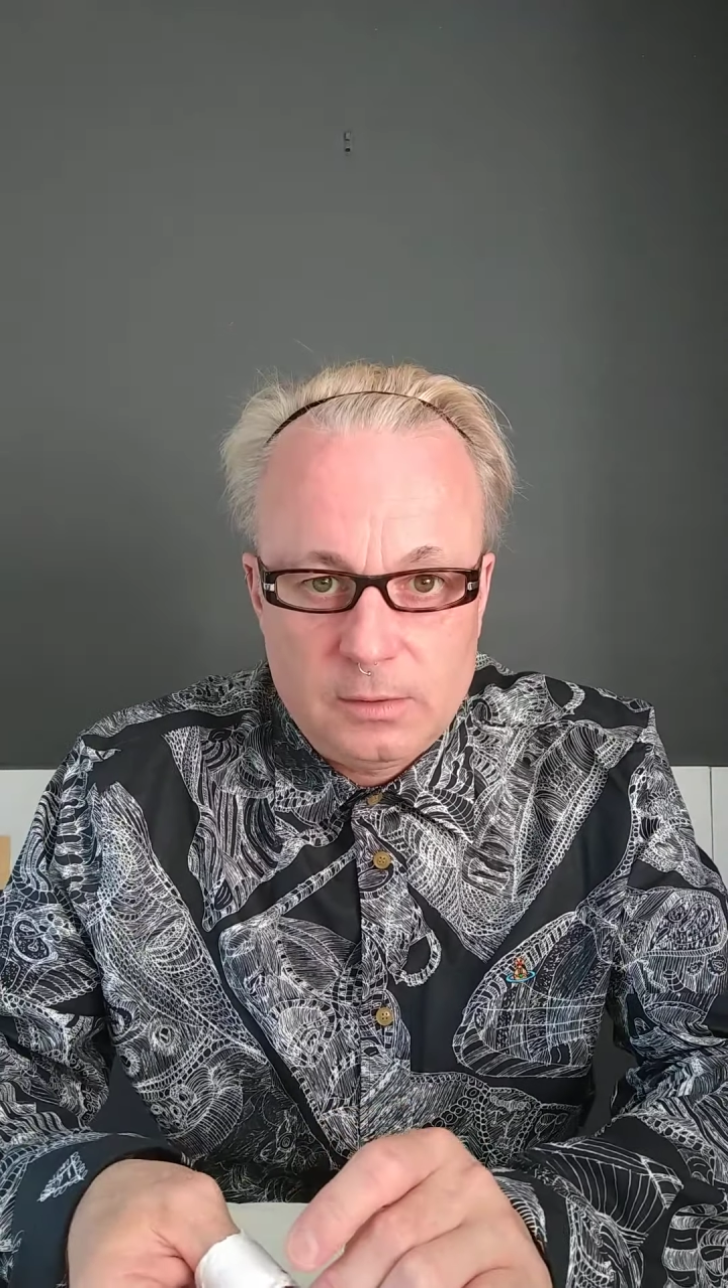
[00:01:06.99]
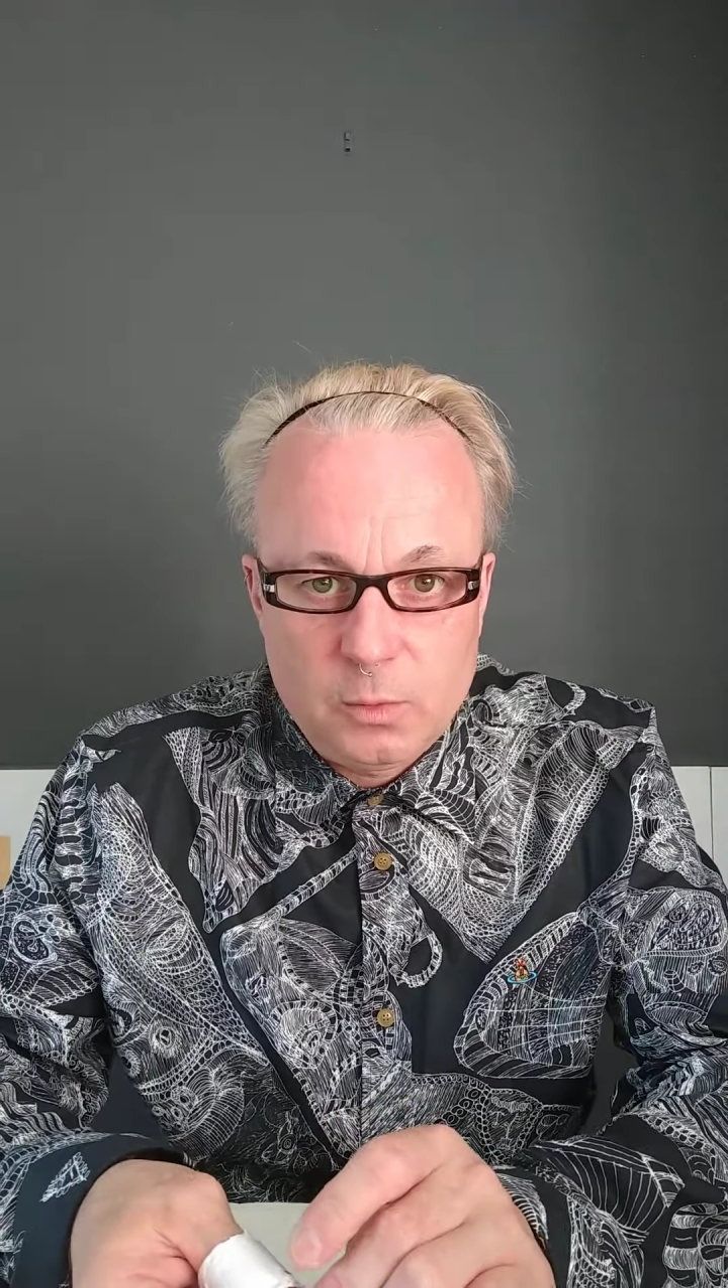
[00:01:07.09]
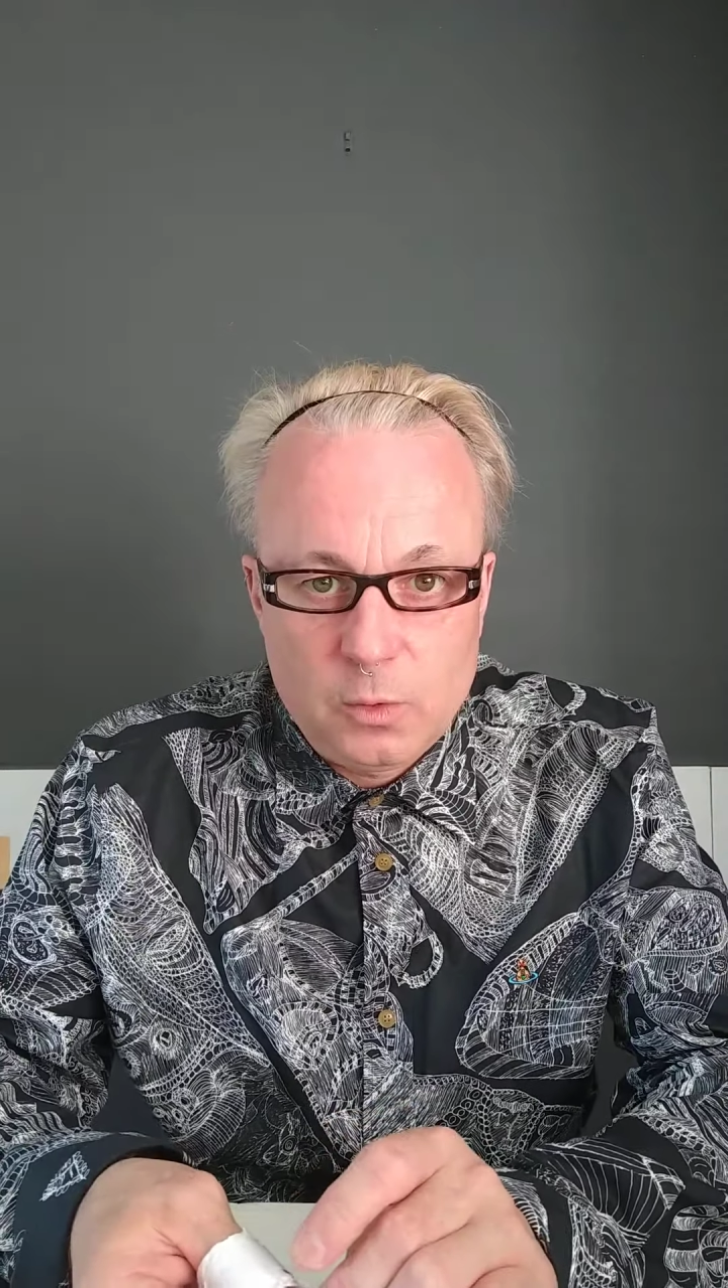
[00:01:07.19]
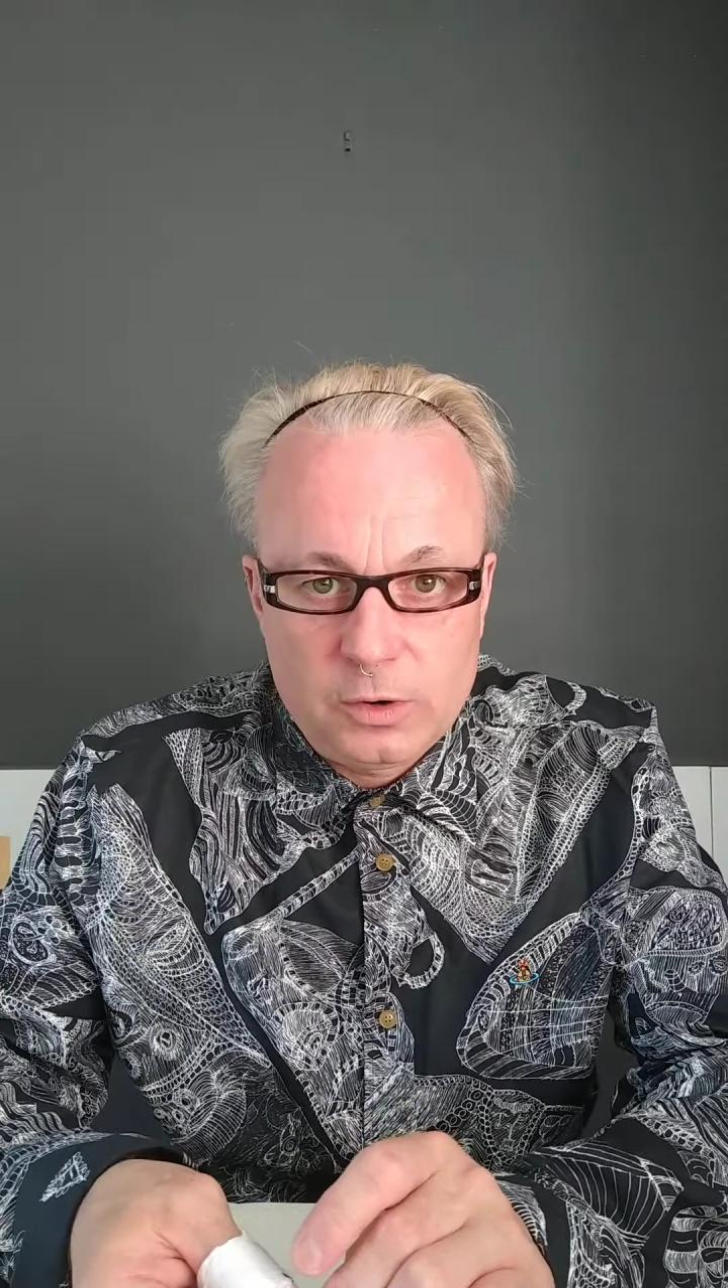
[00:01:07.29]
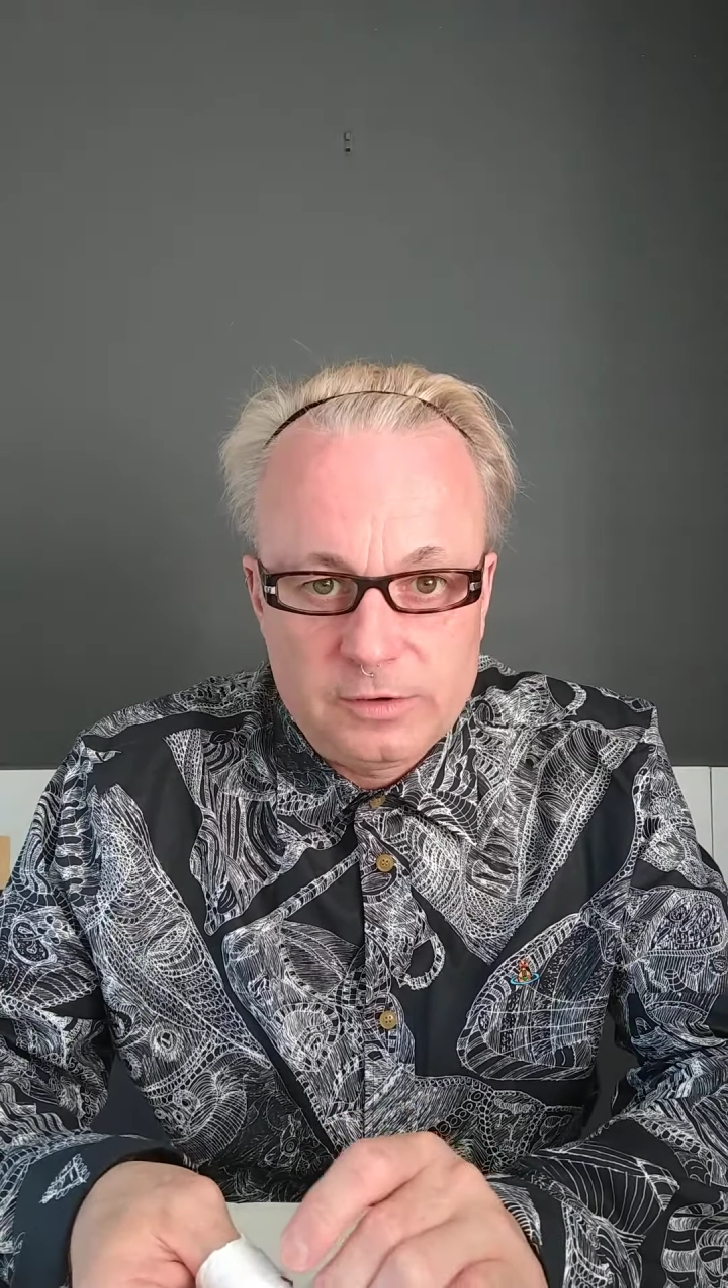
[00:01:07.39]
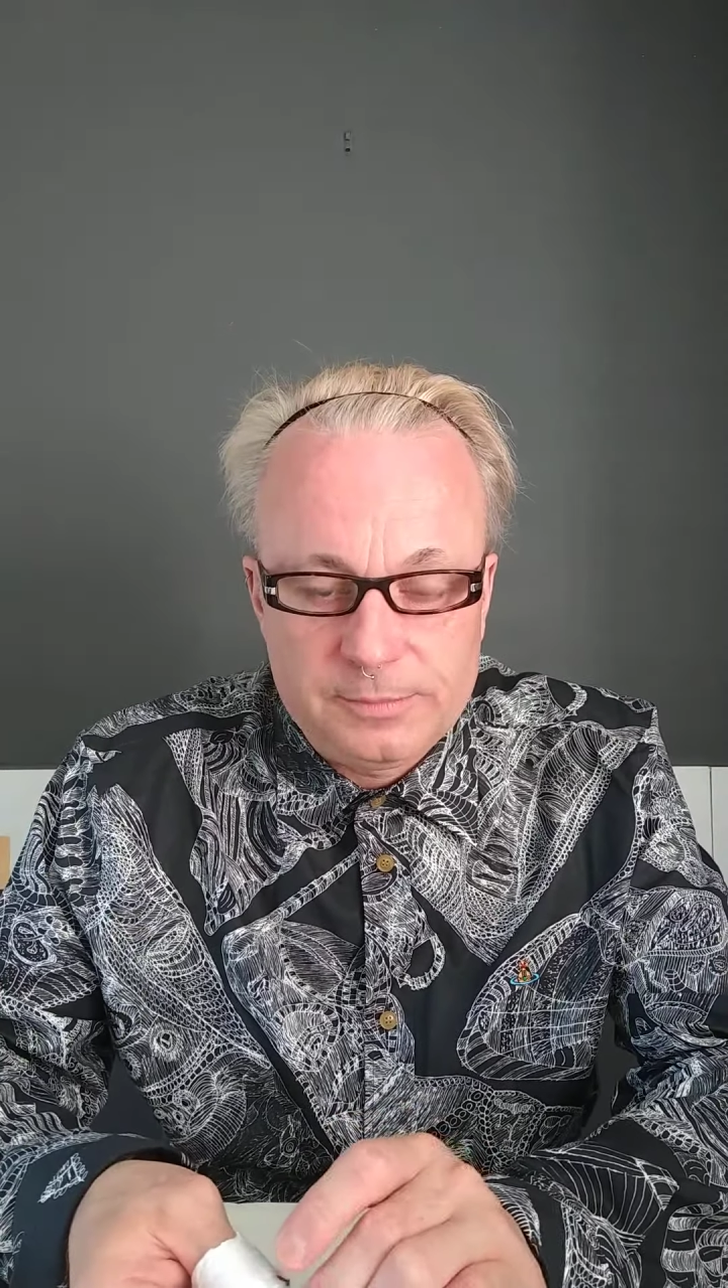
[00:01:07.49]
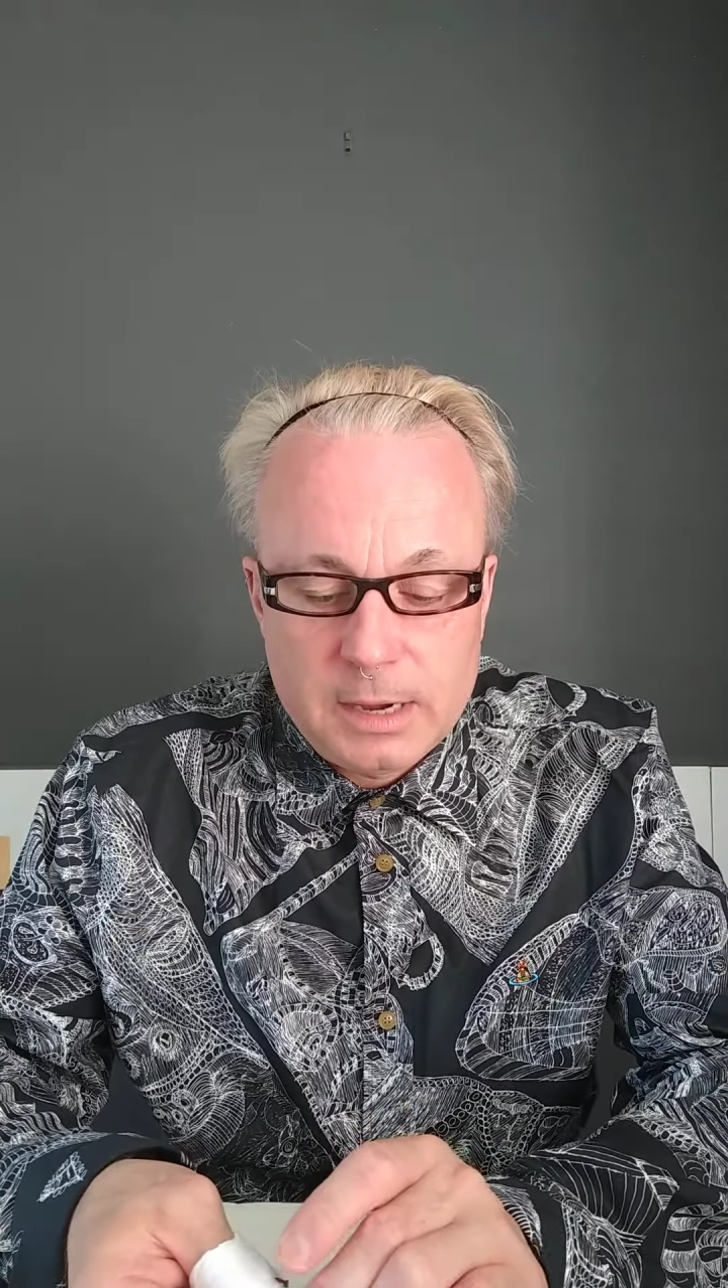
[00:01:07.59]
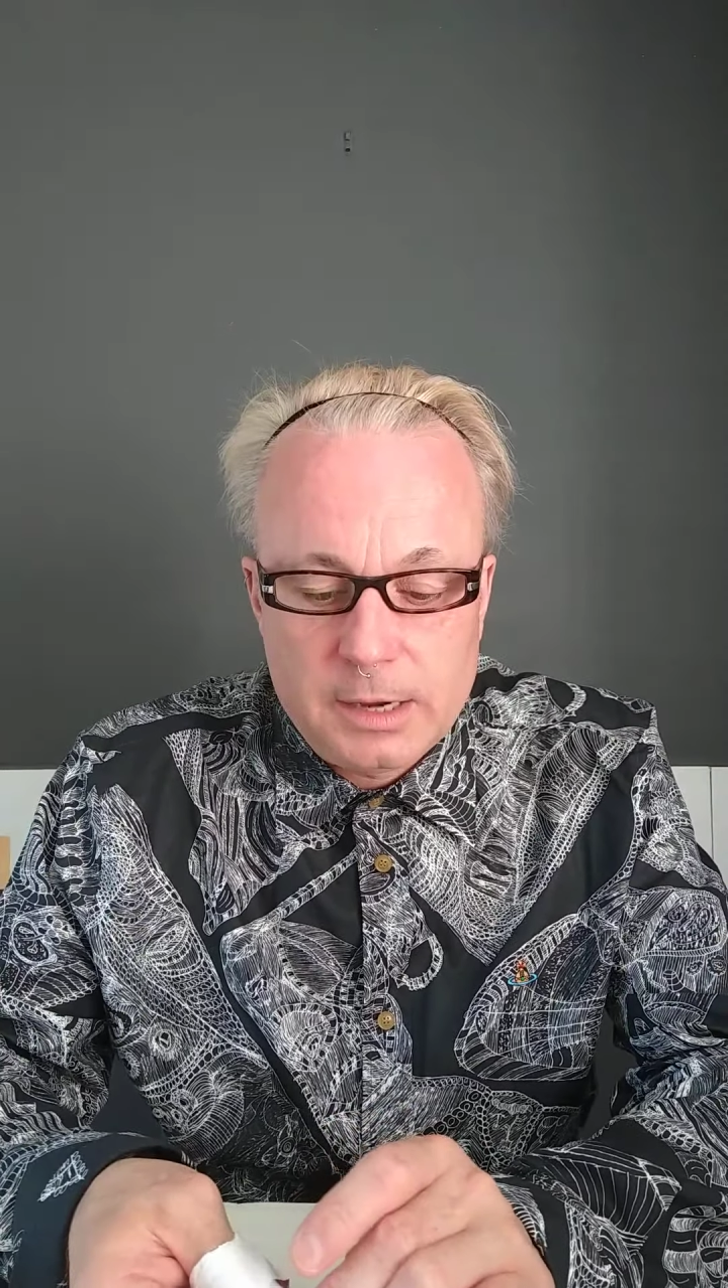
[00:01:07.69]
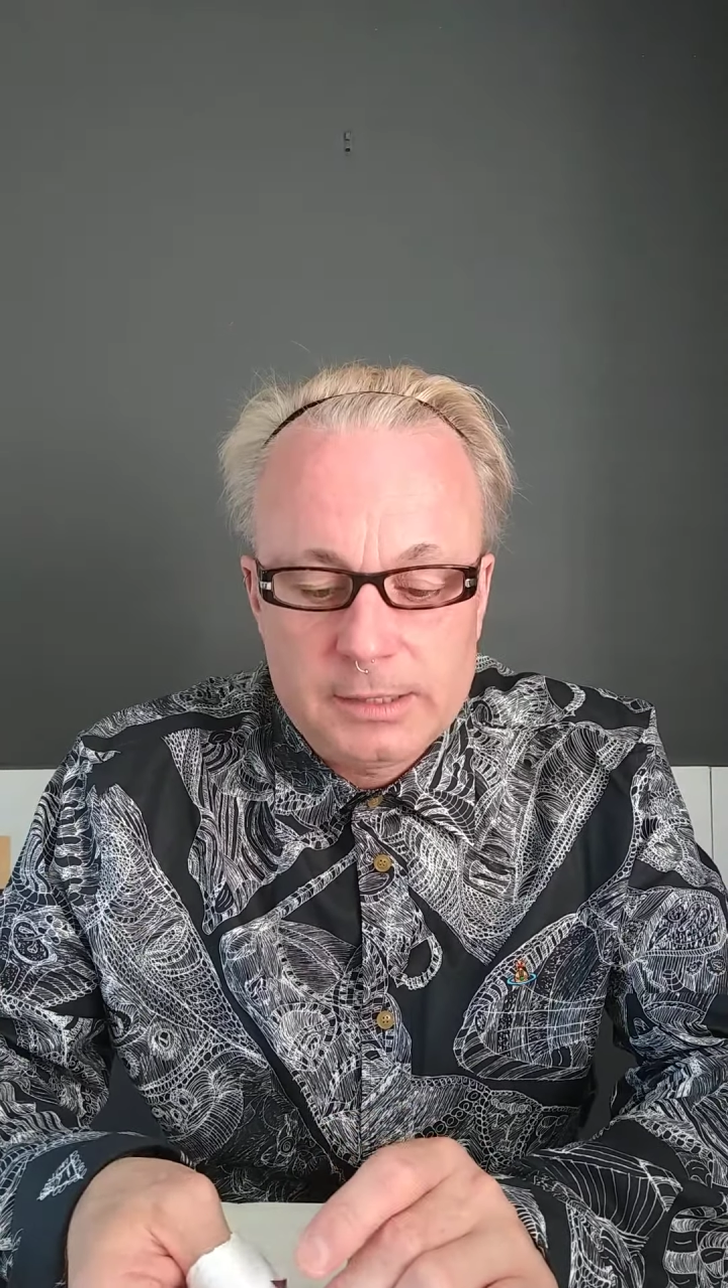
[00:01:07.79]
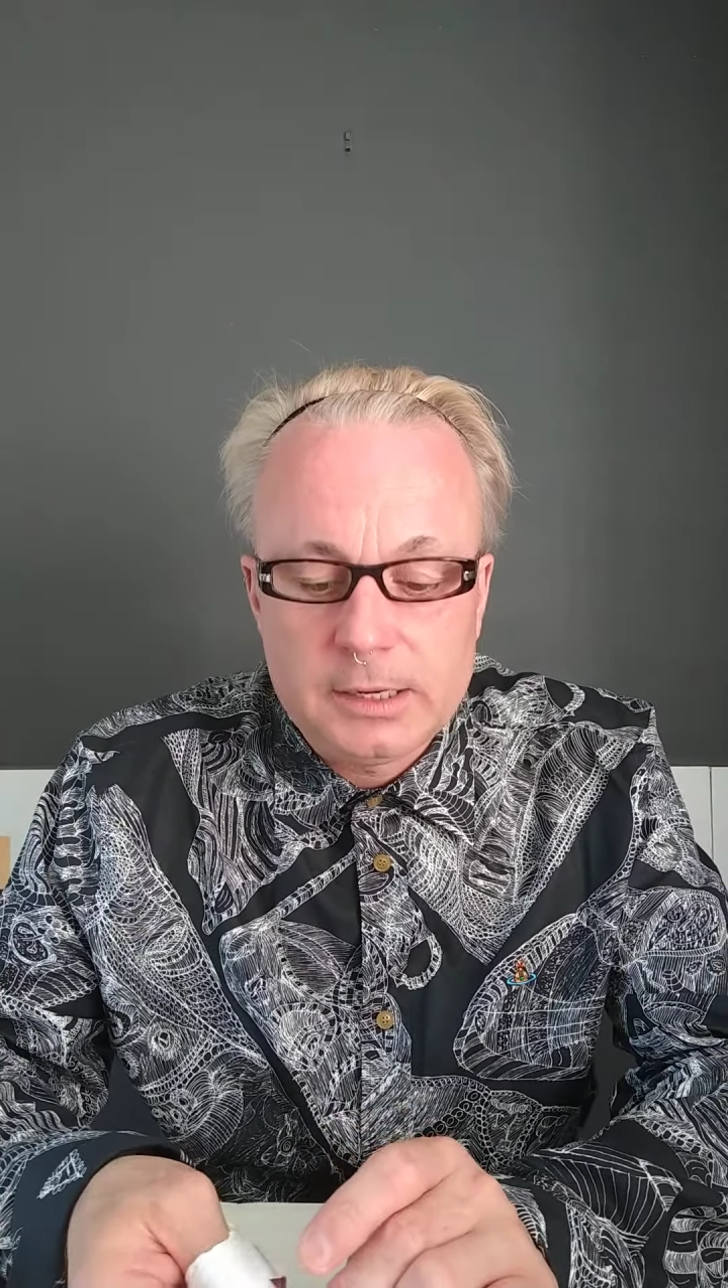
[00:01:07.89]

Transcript: walk of mine,